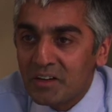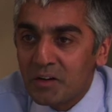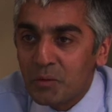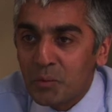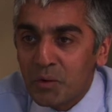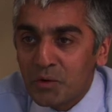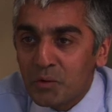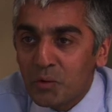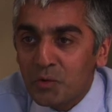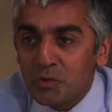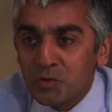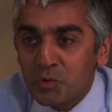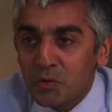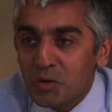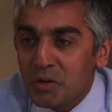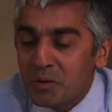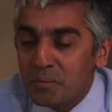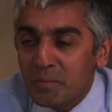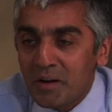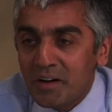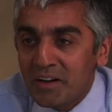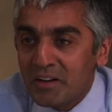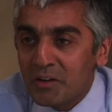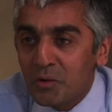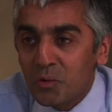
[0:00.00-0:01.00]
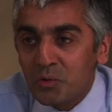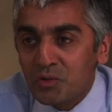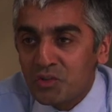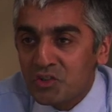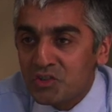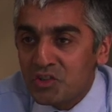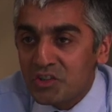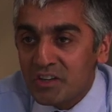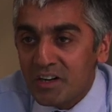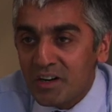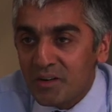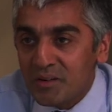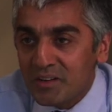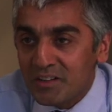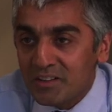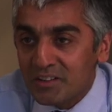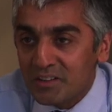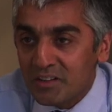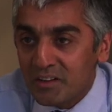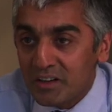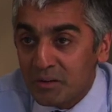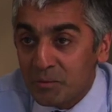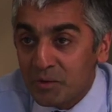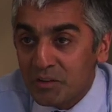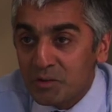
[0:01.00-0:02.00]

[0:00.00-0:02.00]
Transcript: We're not talking about an octogenarian dying,